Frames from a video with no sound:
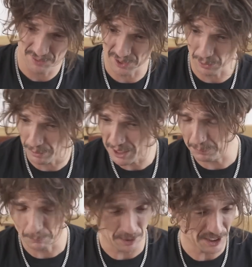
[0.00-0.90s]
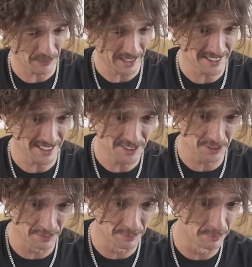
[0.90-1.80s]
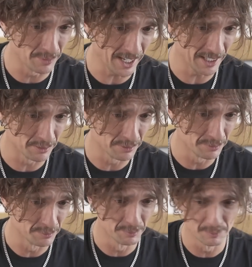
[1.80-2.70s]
So arrangement-wise, if it has any sort of air of